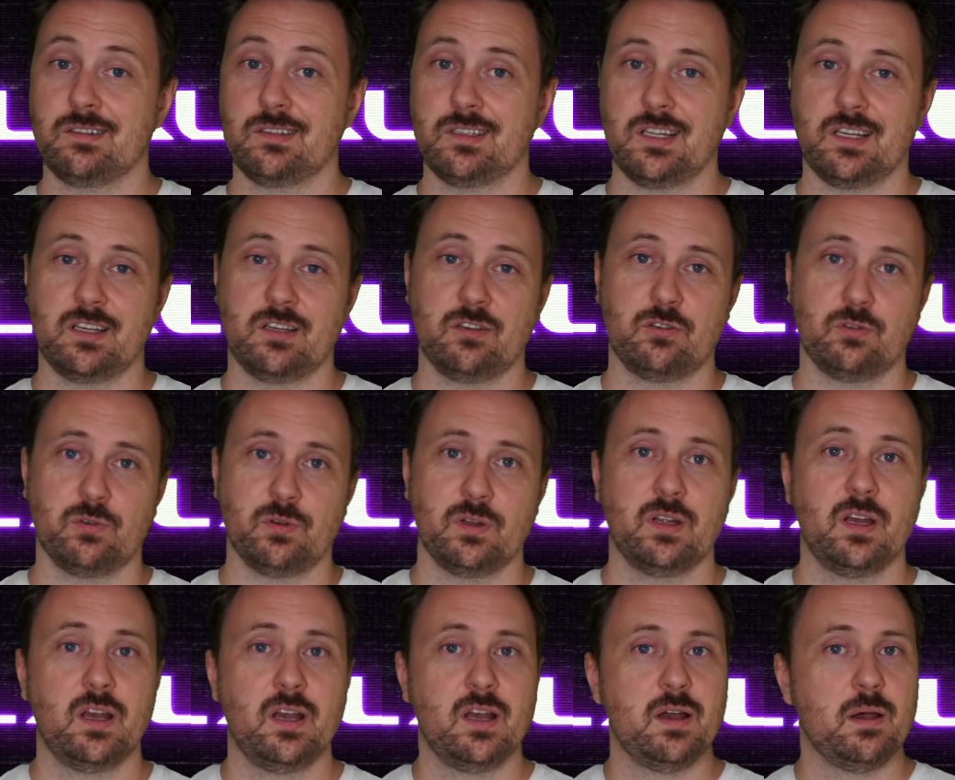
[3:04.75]
didn't do it.
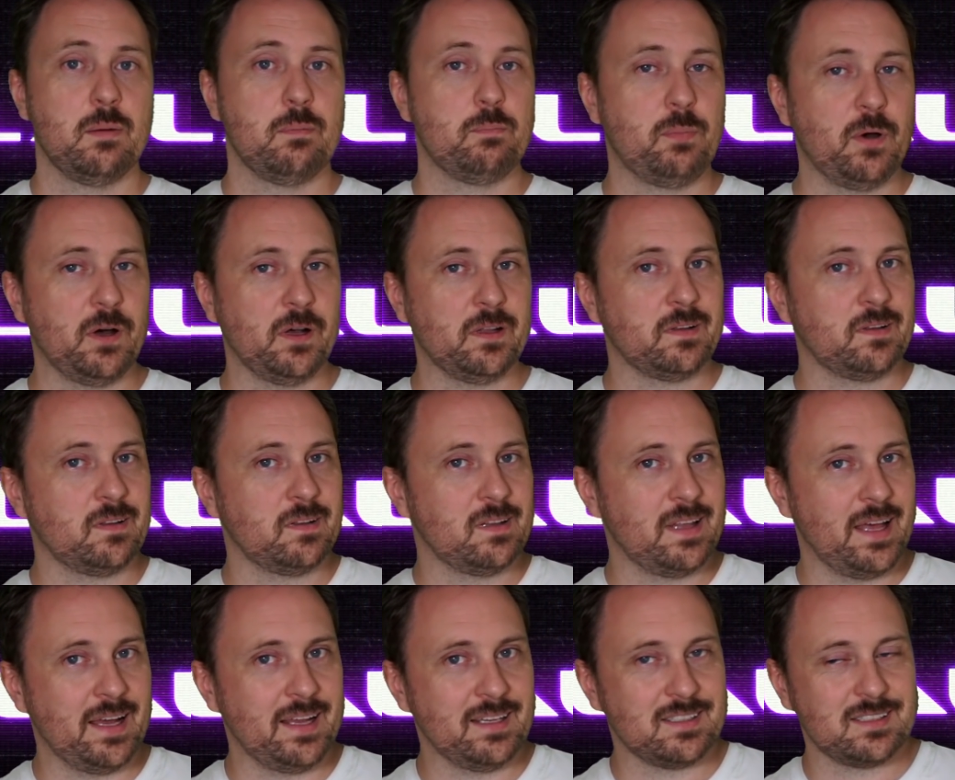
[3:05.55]
But
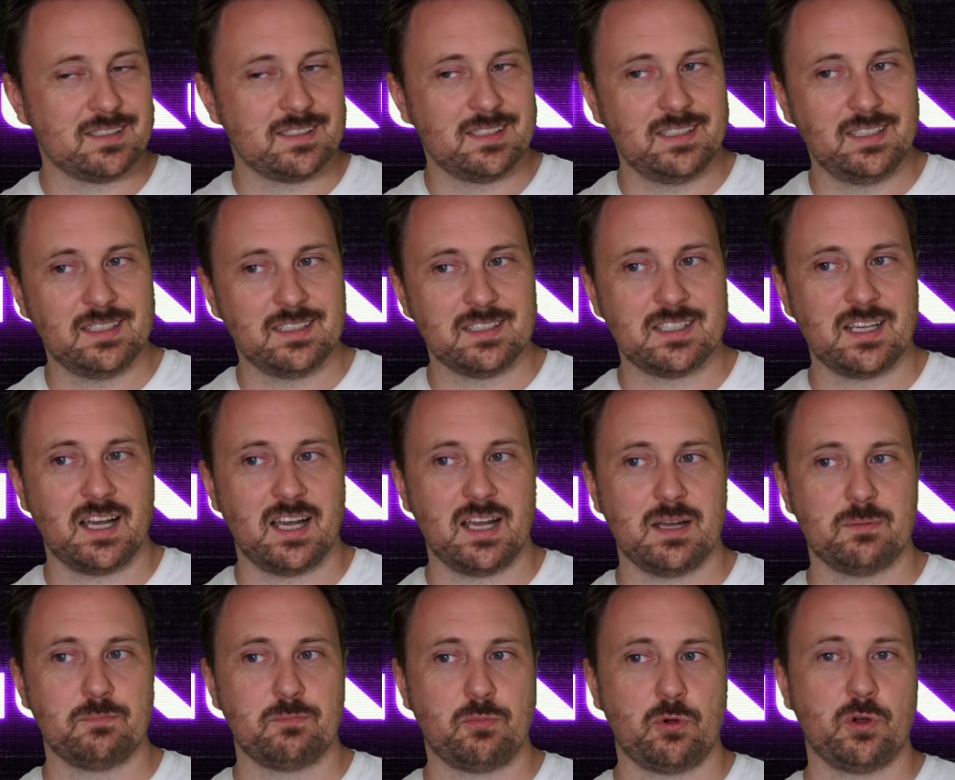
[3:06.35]
that's the
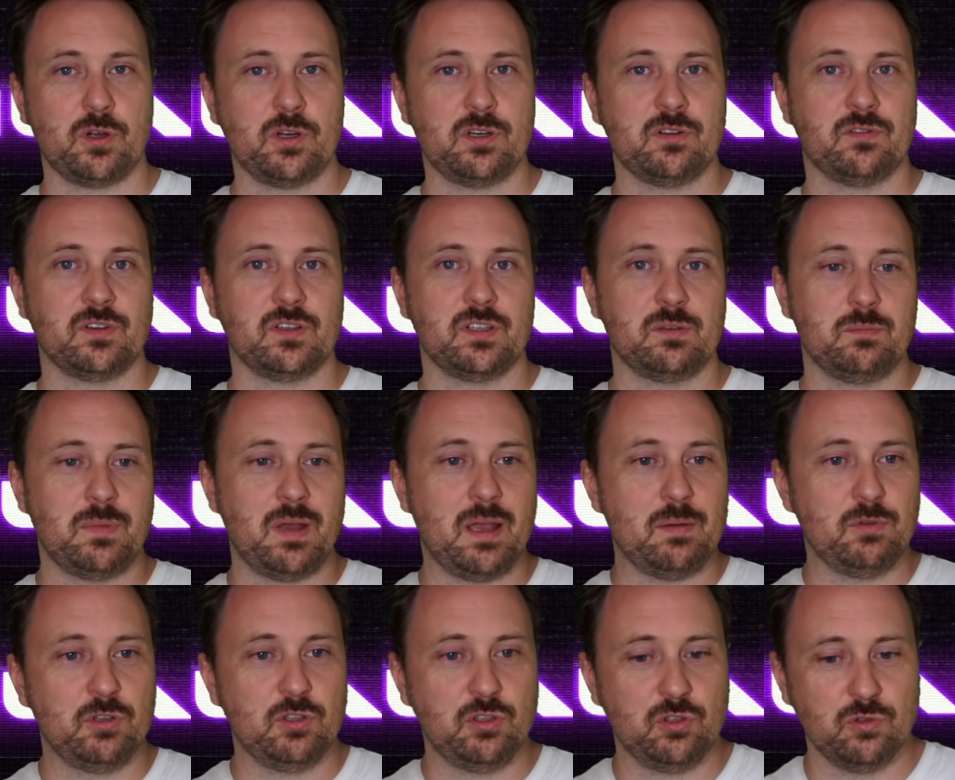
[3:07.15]
entire point of it.
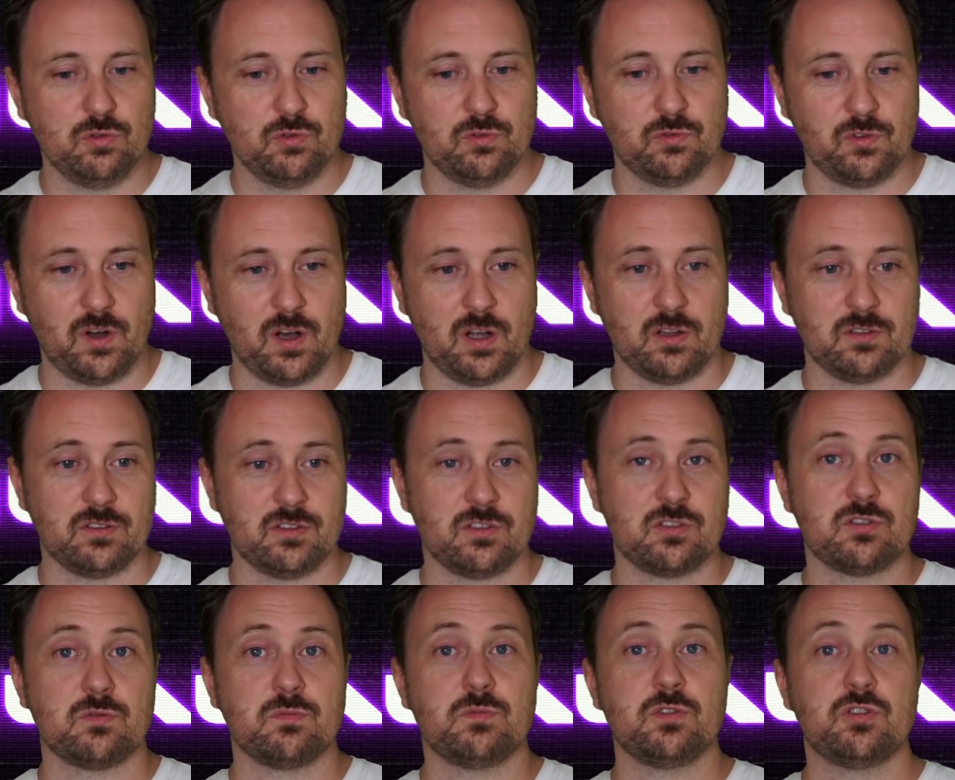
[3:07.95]
Maybe you found it
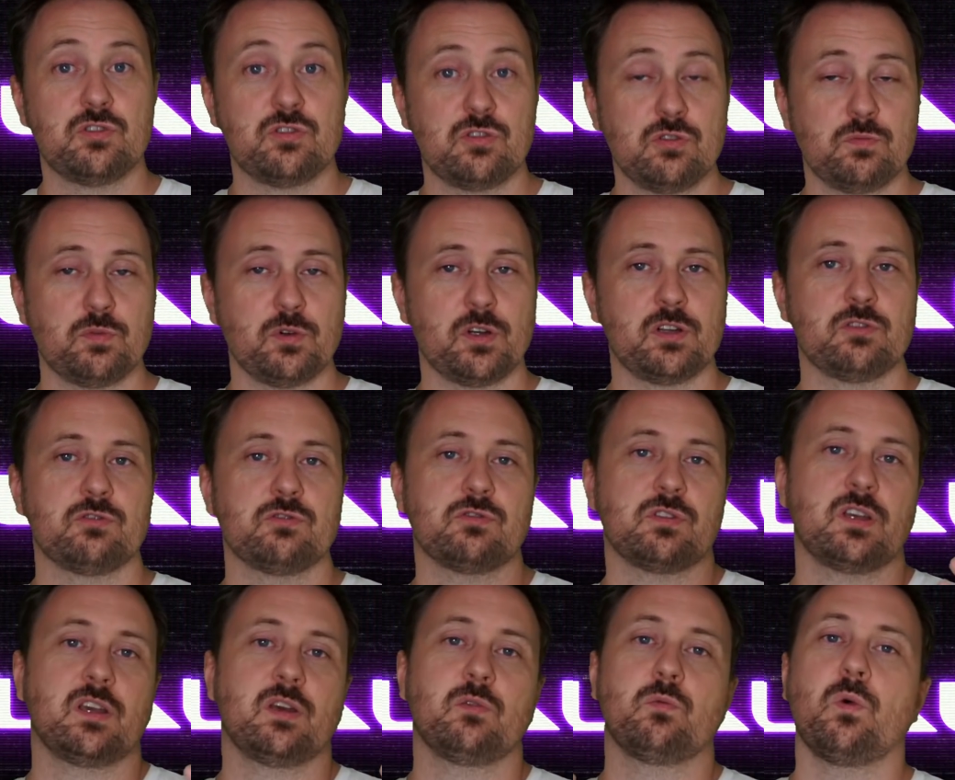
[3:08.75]
to be super
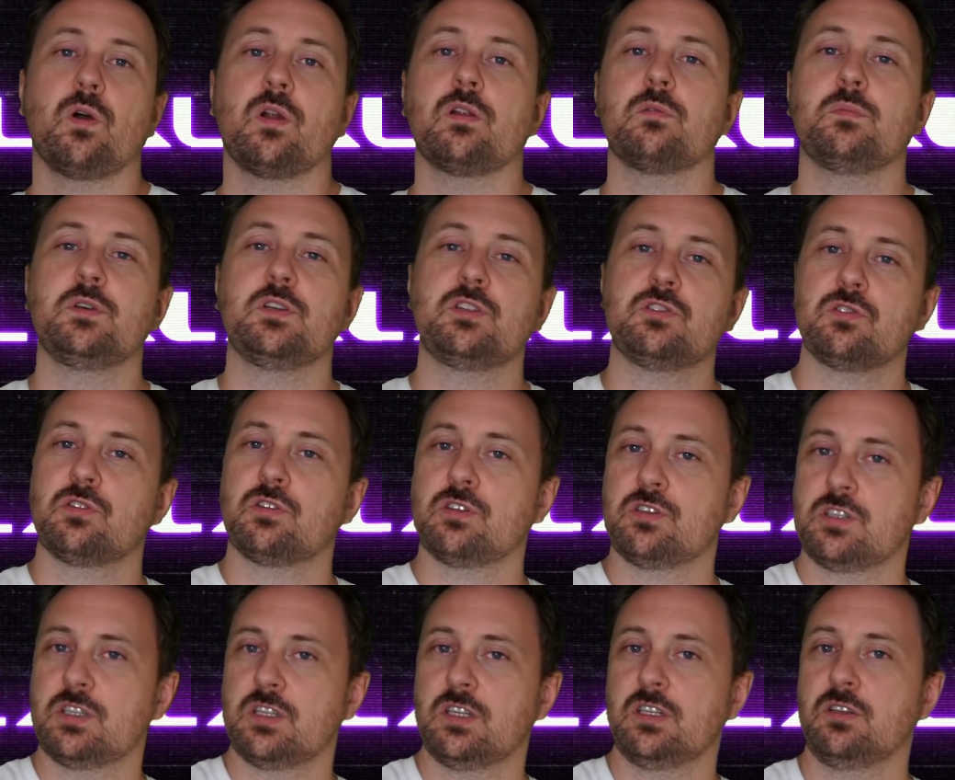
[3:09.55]
interesting and wanted me to
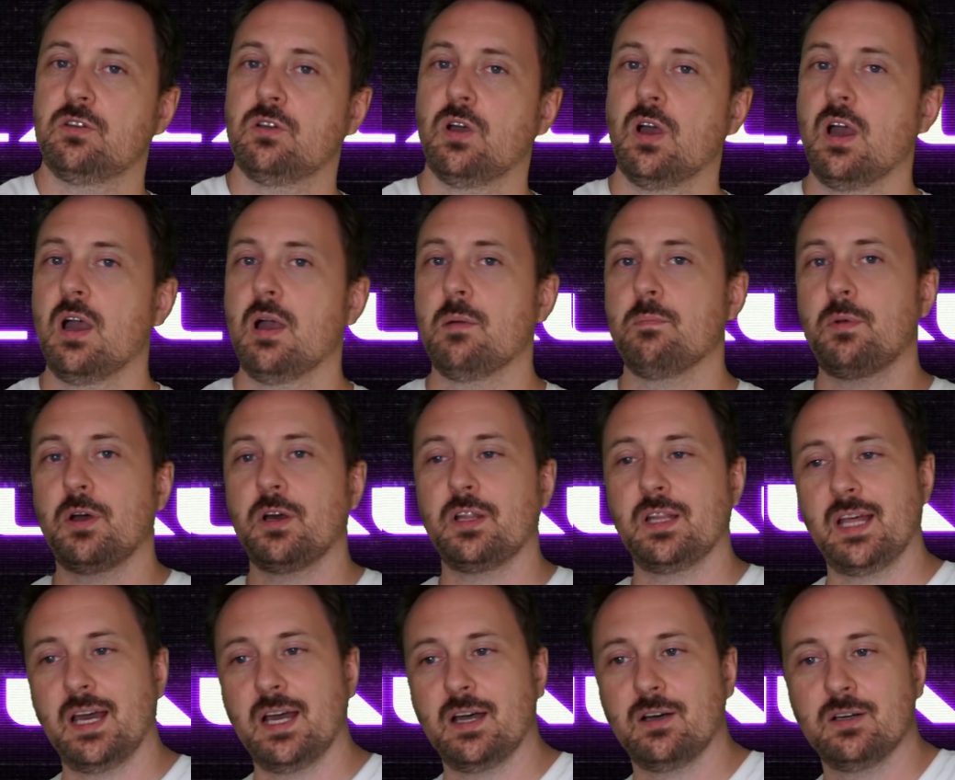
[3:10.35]
continue, but
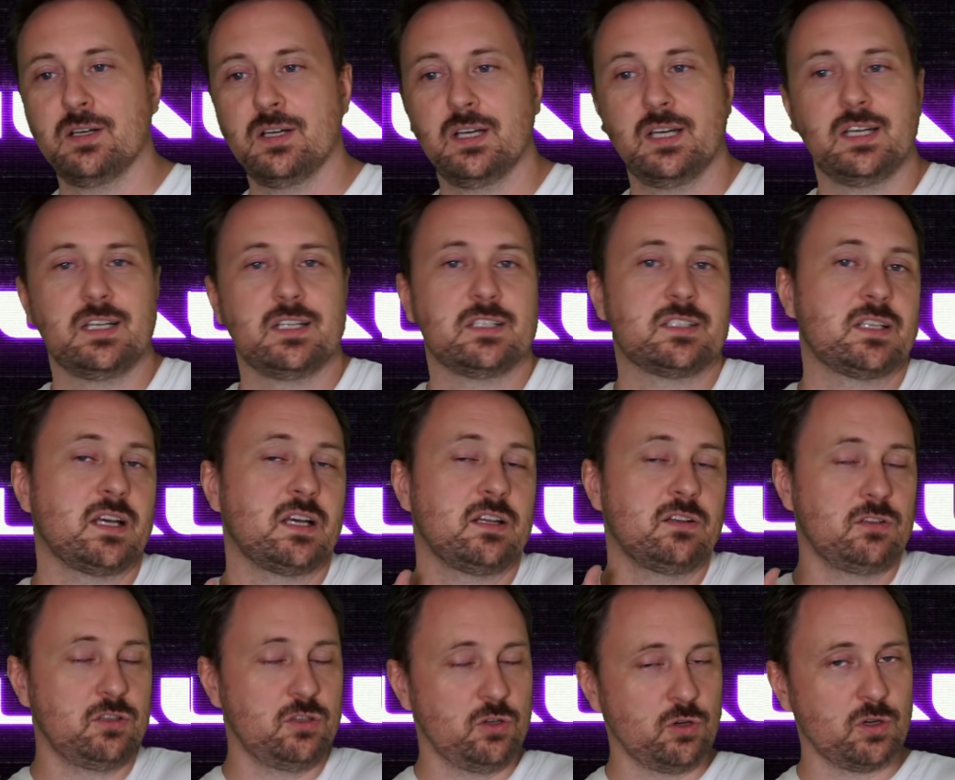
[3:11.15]
now
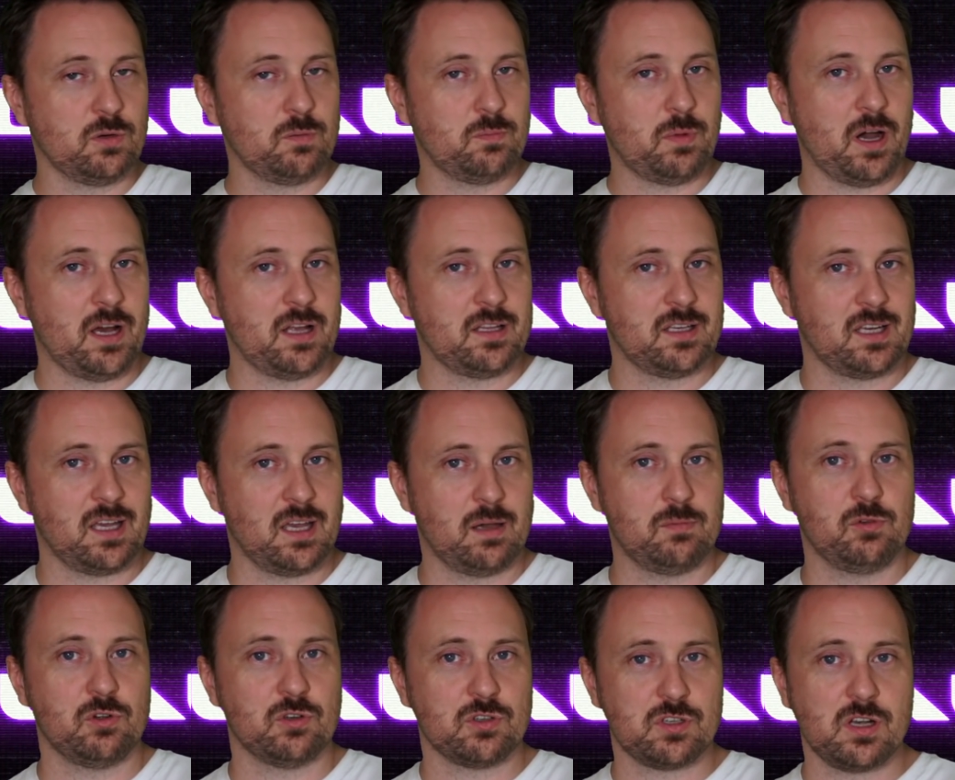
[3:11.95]
instead you can buy the
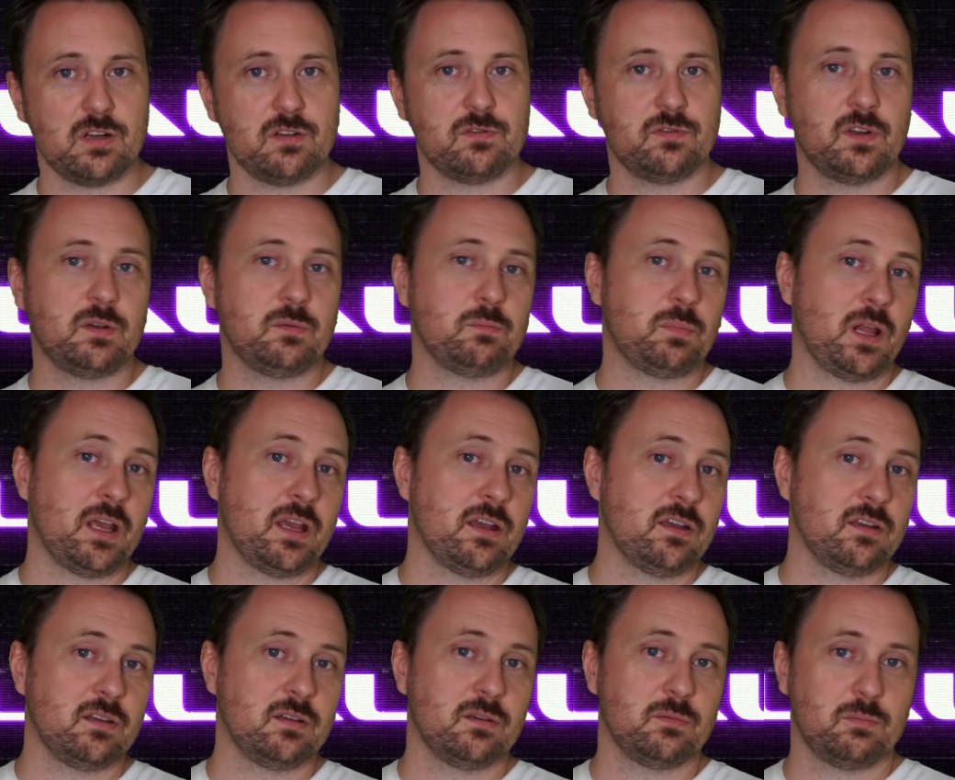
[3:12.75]
game yourself and
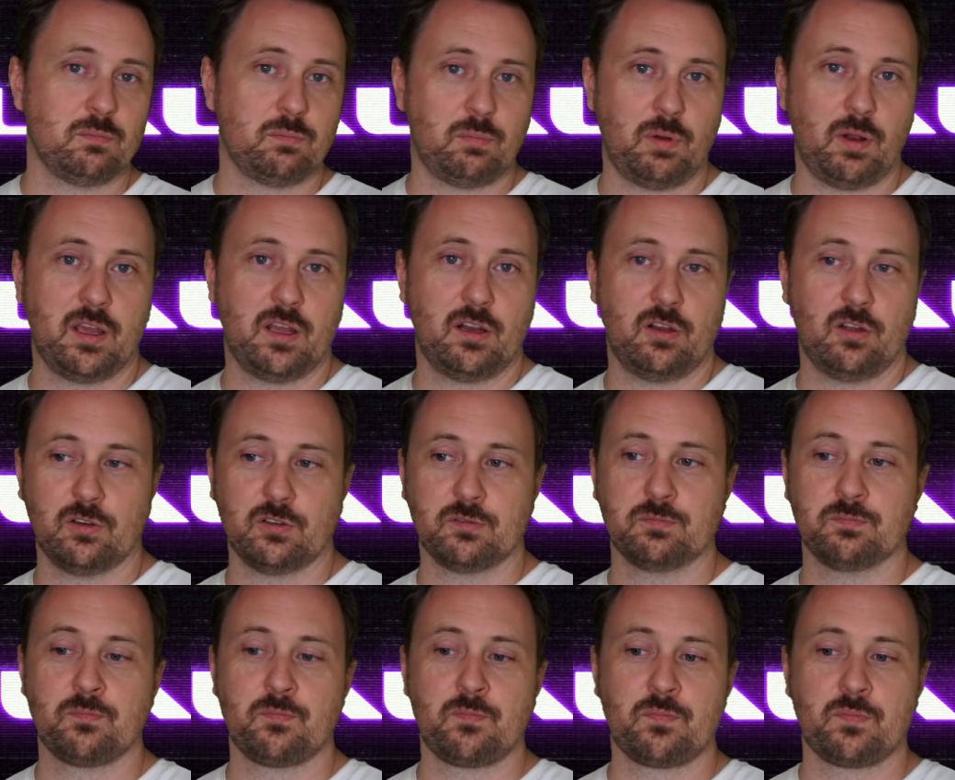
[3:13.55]
play along.